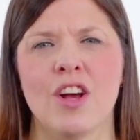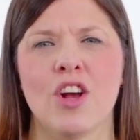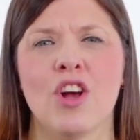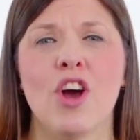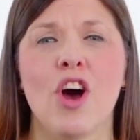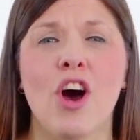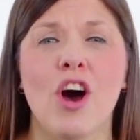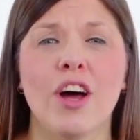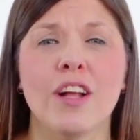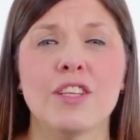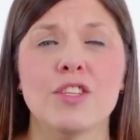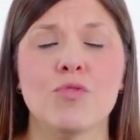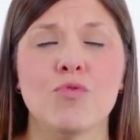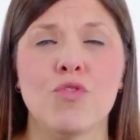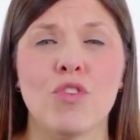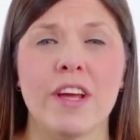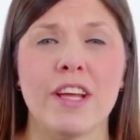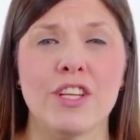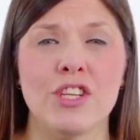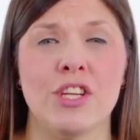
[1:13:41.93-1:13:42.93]
God's
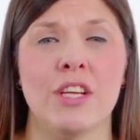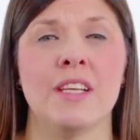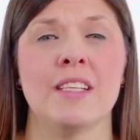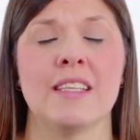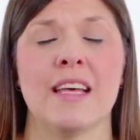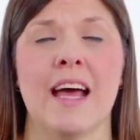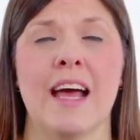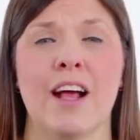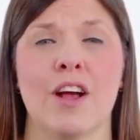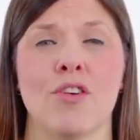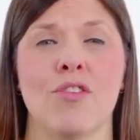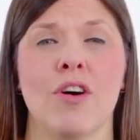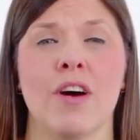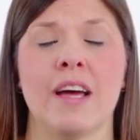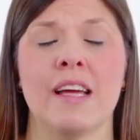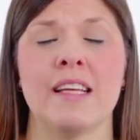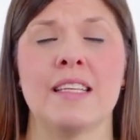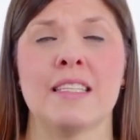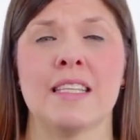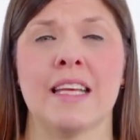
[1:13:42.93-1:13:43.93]
riches at
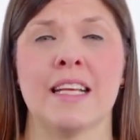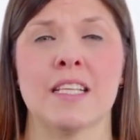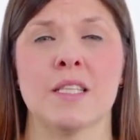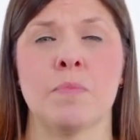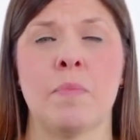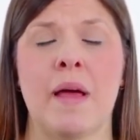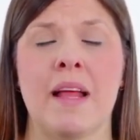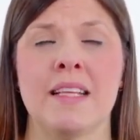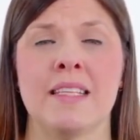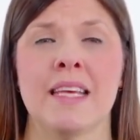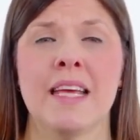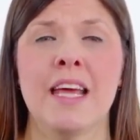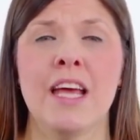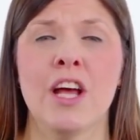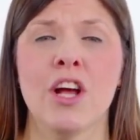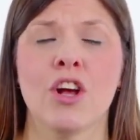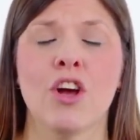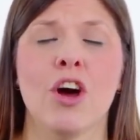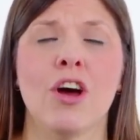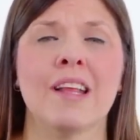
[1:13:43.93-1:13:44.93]
Christ's expense.
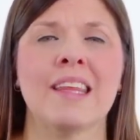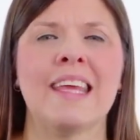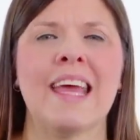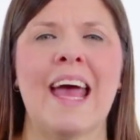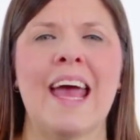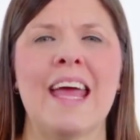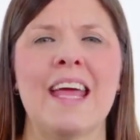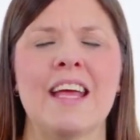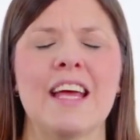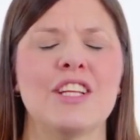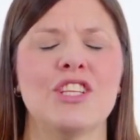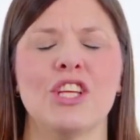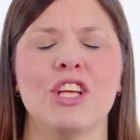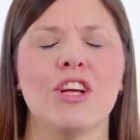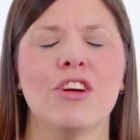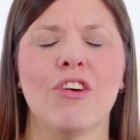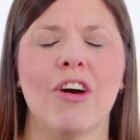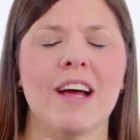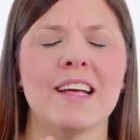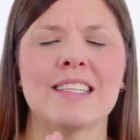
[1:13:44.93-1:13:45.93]
God
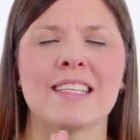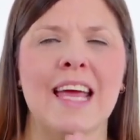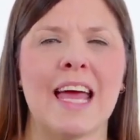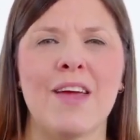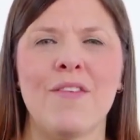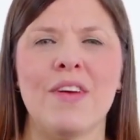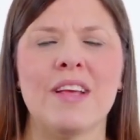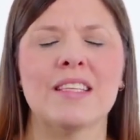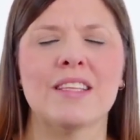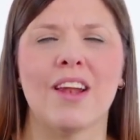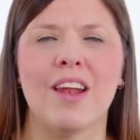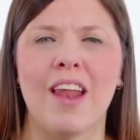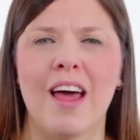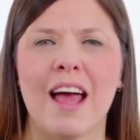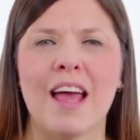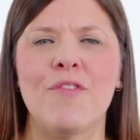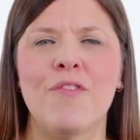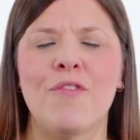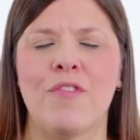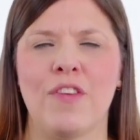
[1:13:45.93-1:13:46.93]
gave, Christ gave his
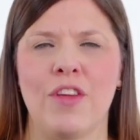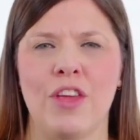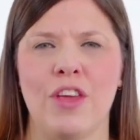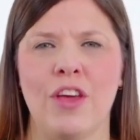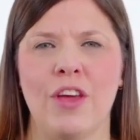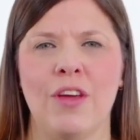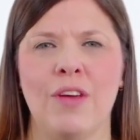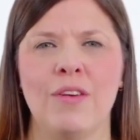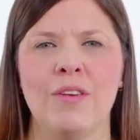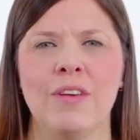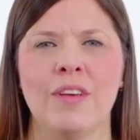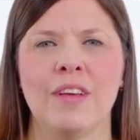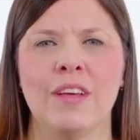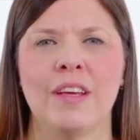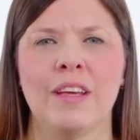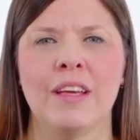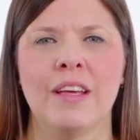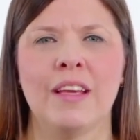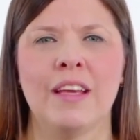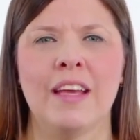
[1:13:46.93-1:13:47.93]
life for you
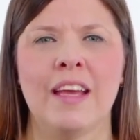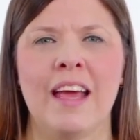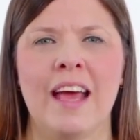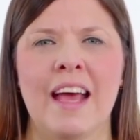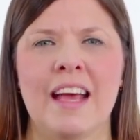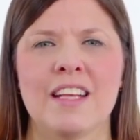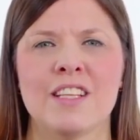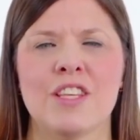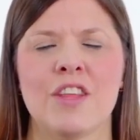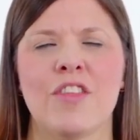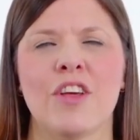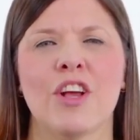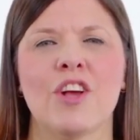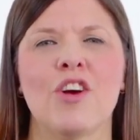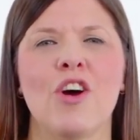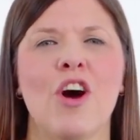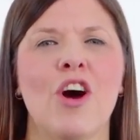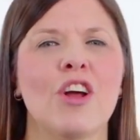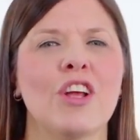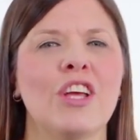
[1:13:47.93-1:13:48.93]
so that
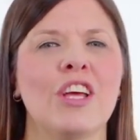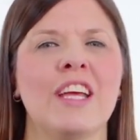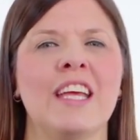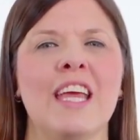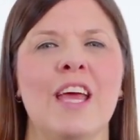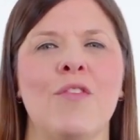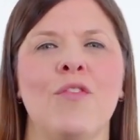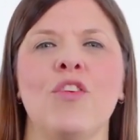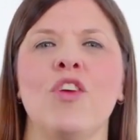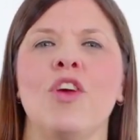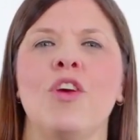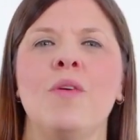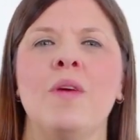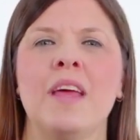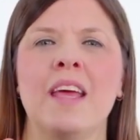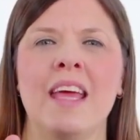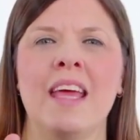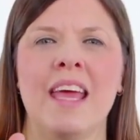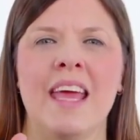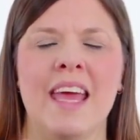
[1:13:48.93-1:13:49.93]
God could give you
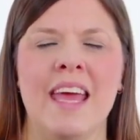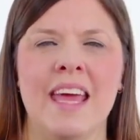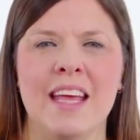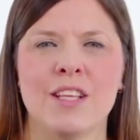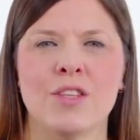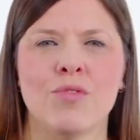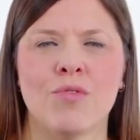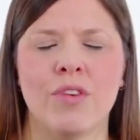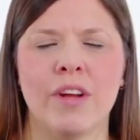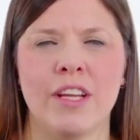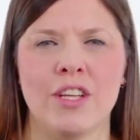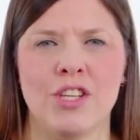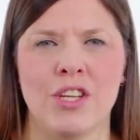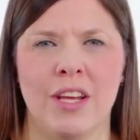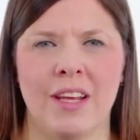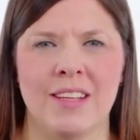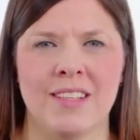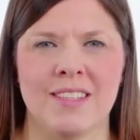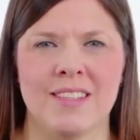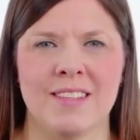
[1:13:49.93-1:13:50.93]
his
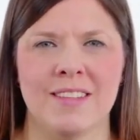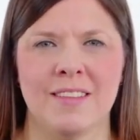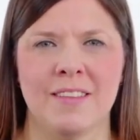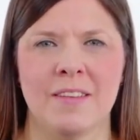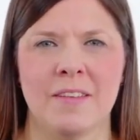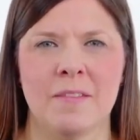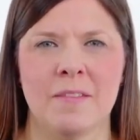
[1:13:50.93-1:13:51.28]
riches.